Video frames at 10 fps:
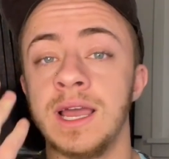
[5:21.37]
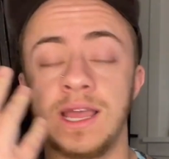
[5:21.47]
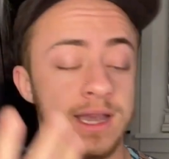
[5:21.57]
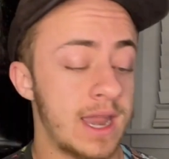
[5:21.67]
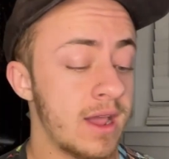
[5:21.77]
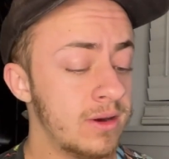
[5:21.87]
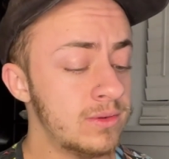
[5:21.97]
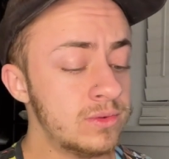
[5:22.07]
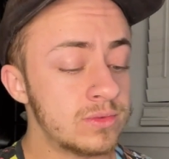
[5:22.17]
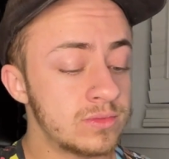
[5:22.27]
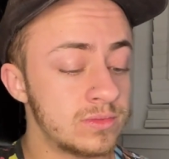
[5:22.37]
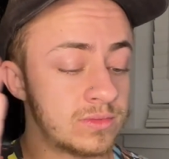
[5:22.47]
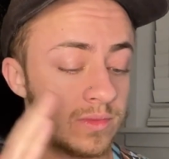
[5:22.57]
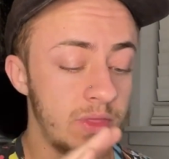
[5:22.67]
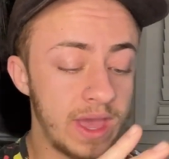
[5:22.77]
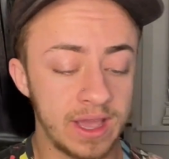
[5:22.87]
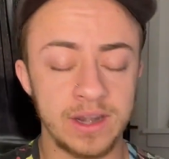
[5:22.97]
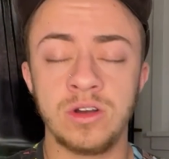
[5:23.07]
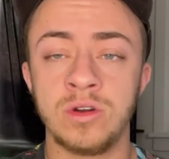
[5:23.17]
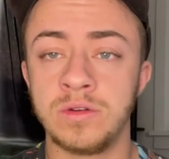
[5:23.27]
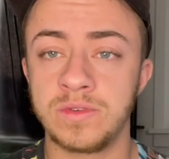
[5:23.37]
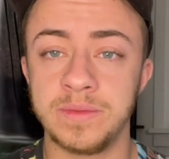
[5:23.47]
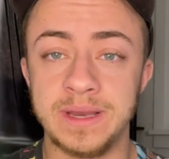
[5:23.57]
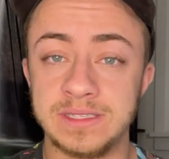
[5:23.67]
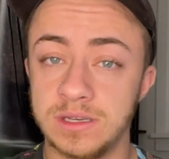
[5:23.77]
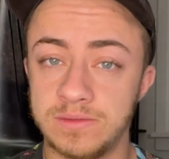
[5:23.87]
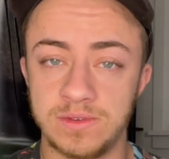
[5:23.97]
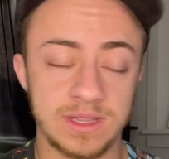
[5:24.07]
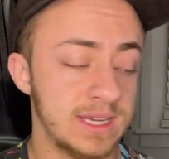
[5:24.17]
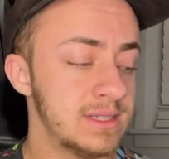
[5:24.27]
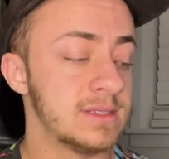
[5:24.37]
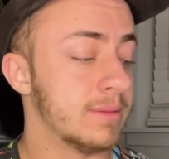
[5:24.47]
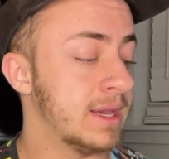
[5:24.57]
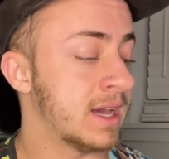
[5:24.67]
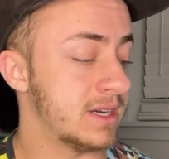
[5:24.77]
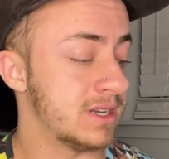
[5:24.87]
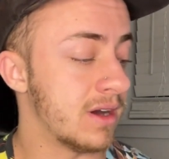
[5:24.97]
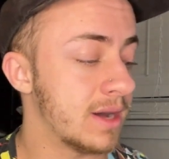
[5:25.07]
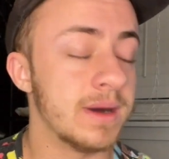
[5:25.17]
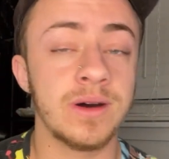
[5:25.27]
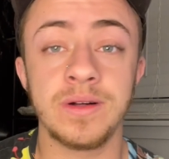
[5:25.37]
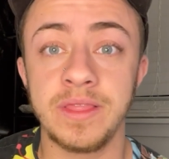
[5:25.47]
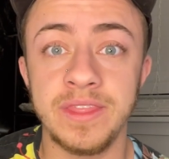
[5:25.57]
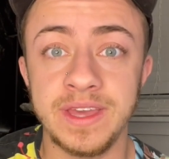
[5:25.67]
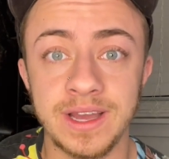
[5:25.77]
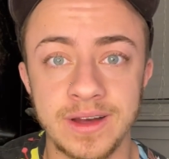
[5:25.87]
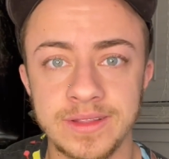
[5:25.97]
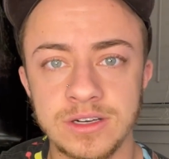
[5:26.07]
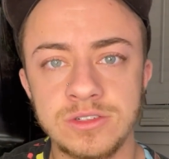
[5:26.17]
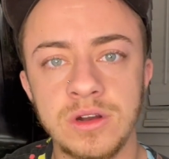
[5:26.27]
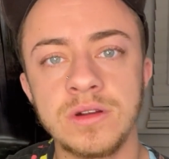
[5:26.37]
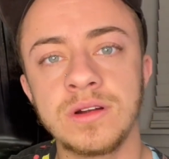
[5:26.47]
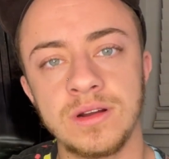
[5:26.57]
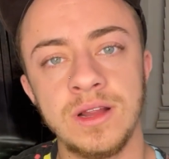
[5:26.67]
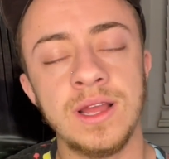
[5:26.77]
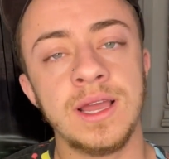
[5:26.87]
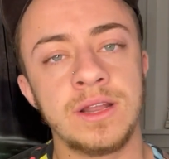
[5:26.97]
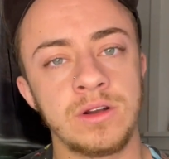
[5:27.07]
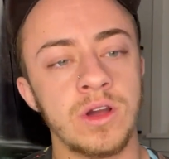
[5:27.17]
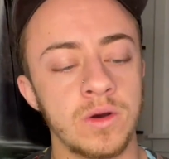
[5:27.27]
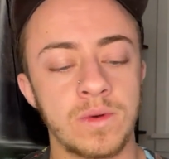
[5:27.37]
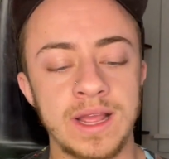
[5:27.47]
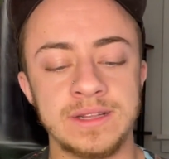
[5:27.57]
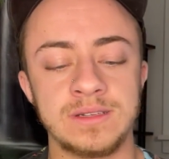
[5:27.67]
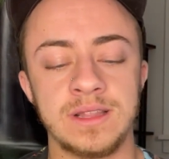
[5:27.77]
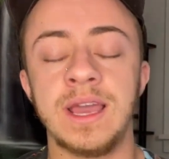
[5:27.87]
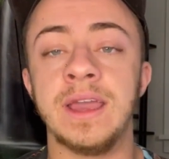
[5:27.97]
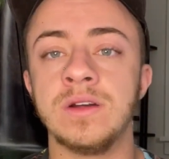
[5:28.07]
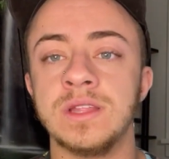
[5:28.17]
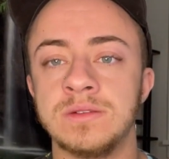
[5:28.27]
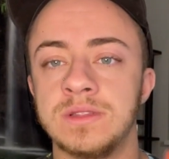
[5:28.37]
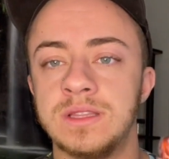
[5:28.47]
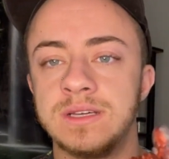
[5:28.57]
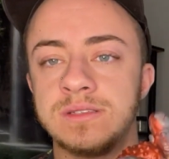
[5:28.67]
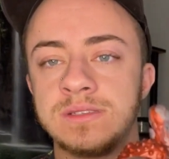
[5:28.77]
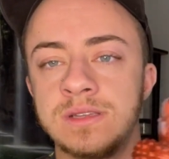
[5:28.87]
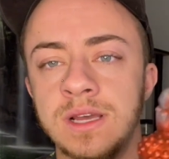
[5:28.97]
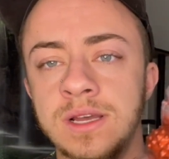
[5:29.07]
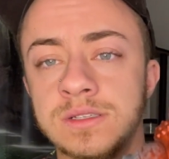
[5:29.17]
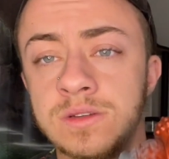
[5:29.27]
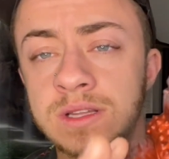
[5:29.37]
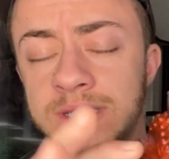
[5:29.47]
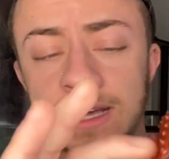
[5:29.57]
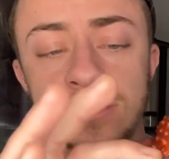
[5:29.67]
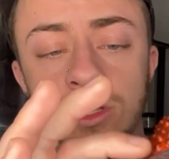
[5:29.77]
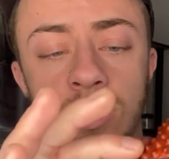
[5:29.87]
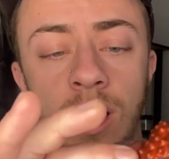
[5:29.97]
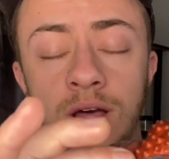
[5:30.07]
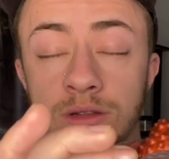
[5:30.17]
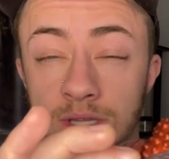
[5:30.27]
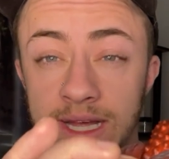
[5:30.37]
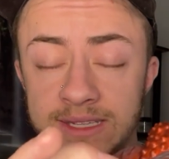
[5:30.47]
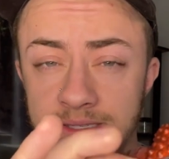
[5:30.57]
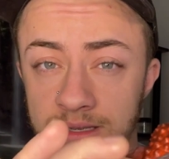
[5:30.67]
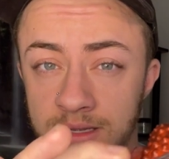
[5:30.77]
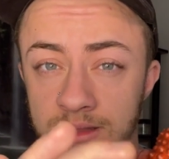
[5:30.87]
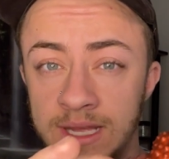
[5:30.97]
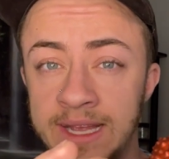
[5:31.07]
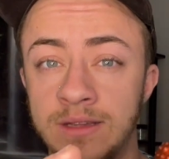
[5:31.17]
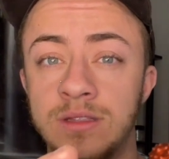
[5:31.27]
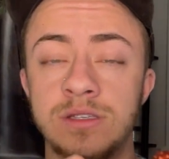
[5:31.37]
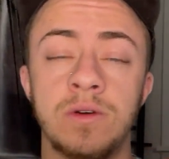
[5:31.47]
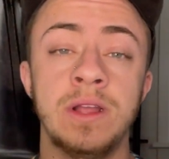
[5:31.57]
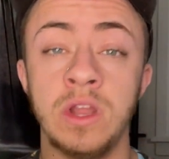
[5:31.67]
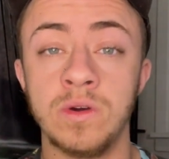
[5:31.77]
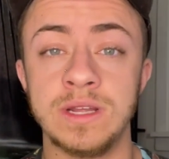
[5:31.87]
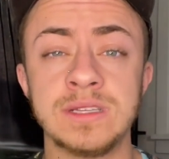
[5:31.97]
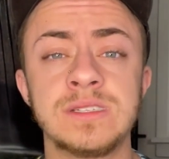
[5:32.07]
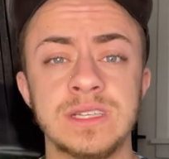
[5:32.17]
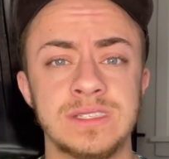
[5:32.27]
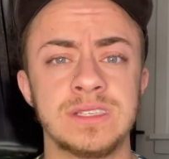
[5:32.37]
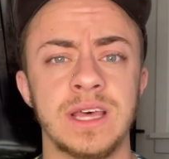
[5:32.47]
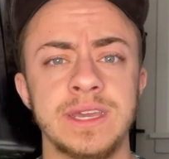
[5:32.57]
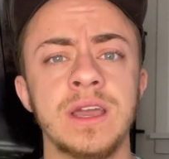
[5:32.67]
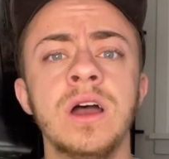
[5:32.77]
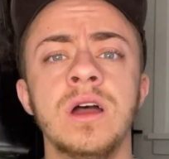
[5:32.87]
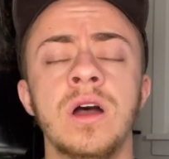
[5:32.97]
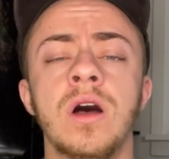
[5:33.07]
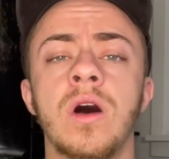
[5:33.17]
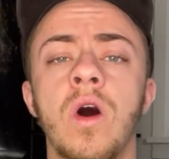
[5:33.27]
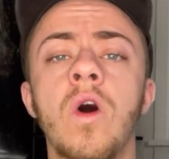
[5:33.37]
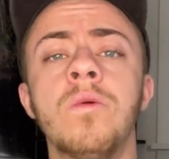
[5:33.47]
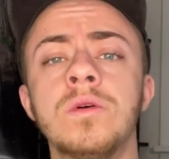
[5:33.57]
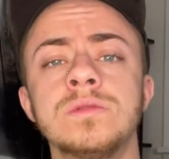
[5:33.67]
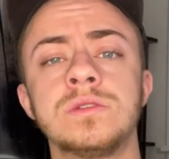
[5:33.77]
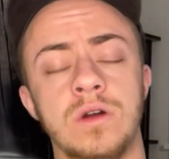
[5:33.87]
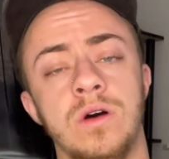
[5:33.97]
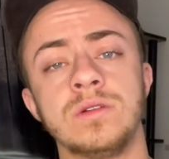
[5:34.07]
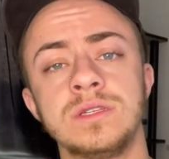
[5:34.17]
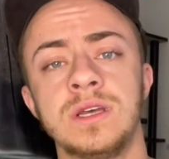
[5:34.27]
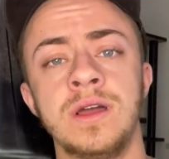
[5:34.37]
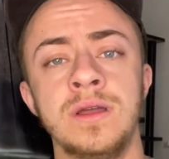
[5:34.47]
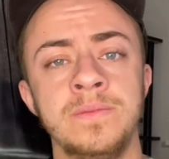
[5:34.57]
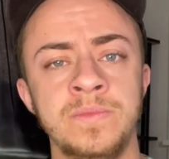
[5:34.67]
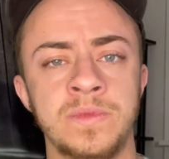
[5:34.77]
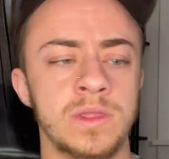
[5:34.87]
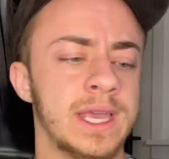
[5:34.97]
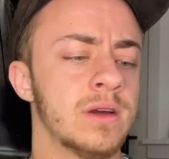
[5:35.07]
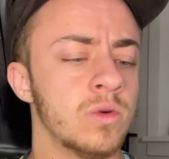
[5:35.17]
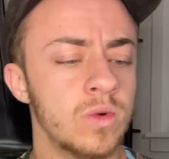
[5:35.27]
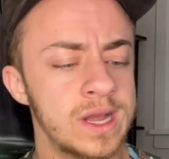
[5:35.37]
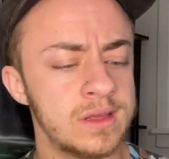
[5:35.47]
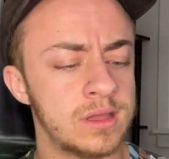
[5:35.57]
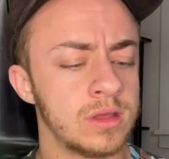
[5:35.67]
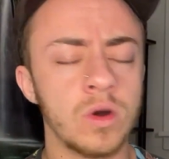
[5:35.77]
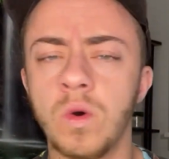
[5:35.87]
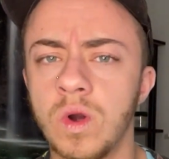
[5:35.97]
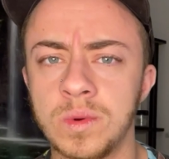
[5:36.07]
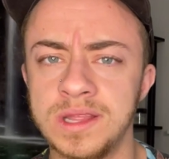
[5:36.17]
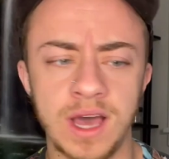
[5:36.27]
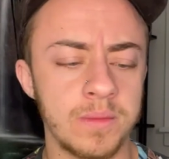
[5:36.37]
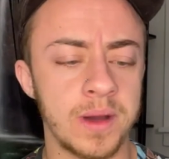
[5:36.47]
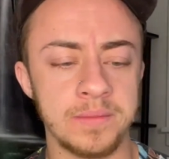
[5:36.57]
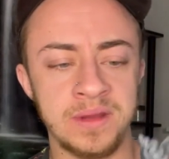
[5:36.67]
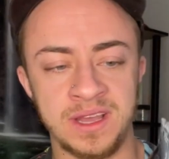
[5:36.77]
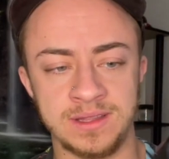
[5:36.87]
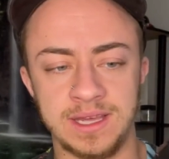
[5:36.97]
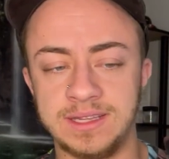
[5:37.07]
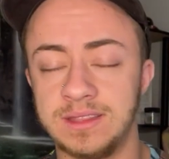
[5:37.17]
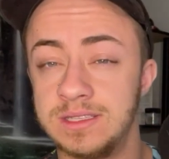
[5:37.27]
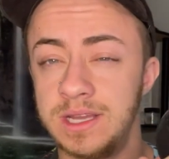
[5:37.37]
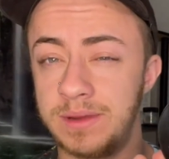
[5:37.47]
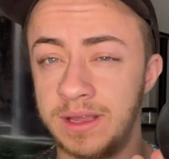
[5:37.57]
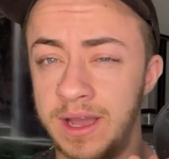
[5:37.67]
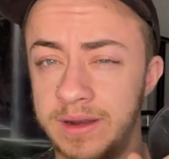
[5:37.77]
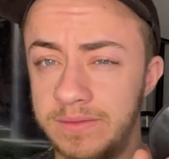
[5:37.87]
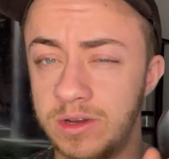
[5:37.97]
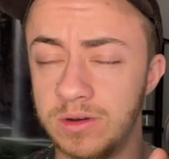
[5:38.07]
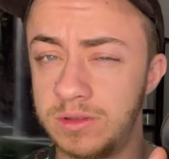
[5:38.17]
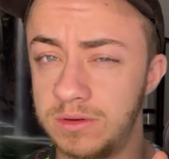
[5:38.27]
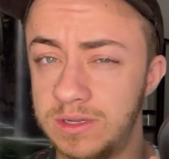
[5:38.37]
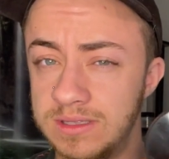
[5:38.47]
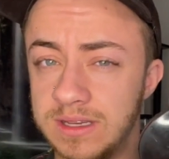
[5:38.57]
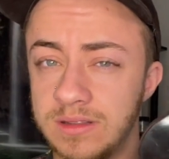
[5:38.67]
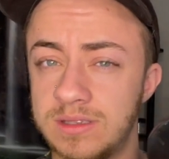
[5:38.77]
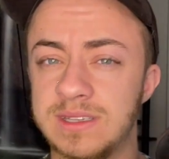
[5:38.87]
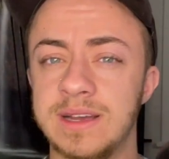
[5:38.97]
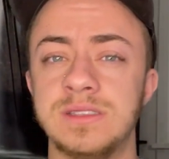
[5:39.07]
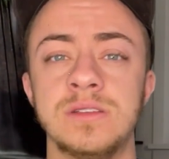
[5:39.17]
Now that kind of gone over the basic for this, let me kind of talk about the other stroker and go right into the angling with this. So this has a lot less length, so I notice it's like almost all the time, like with or without pumping, like the tip can kind of go through to this other side.